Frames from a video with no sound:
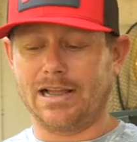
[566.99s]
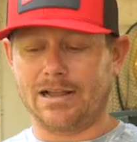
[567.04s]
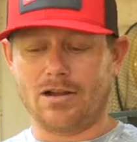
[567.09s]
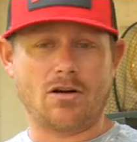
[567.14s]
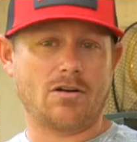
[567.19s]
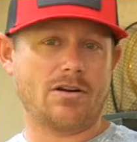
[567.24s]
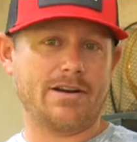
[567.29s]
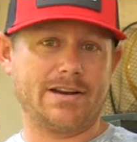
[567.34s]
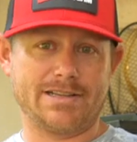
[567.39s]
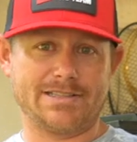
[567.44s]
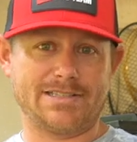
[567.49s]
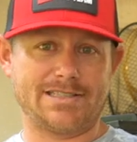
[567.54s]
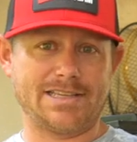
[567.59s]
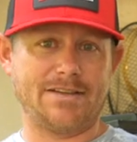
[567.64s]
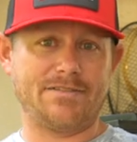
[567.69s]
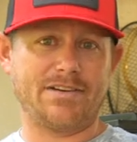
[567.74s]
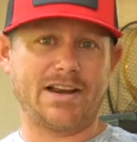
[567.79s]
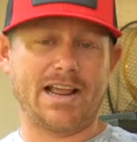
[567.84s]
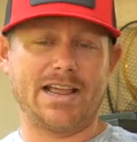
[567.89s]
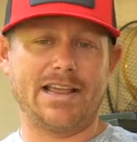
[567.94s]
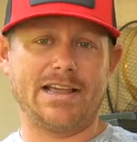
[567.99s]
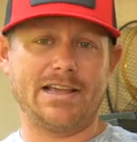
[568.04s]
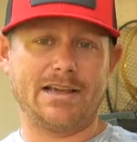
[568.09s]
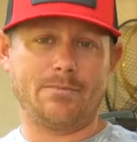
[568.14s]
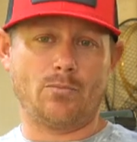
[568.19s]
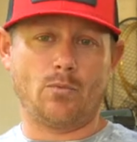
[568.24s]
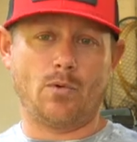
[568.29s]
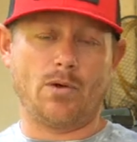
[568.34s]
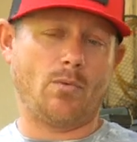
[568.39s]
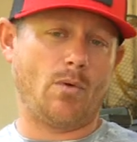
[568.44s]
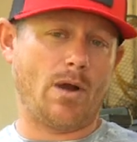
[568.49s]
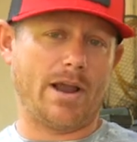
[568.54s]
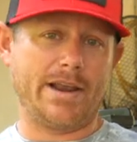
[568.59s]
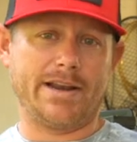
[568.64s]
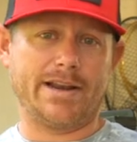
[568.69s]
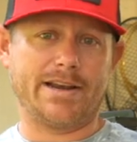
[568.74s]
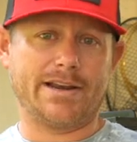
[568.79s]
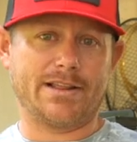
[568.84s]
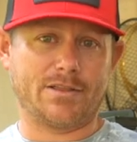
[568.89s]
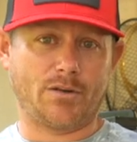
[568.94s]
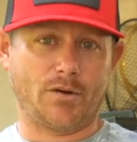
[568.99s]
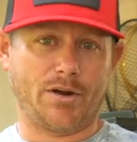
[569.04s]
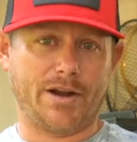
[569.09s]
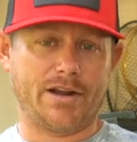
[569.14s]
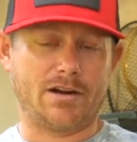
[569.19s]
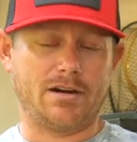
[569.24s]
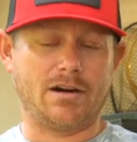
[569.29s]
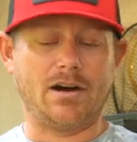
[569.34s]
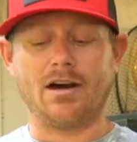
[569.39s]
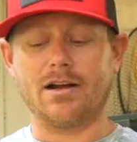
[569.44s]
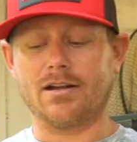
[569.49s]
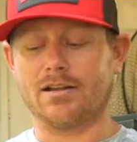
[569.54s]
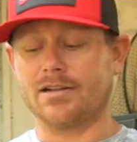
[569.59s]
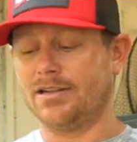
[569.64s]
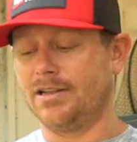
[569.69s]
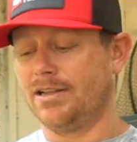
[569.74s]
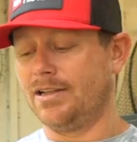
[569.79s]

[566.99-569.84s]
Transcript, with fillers: Caught it at seven A M We weighed in at three o'clock.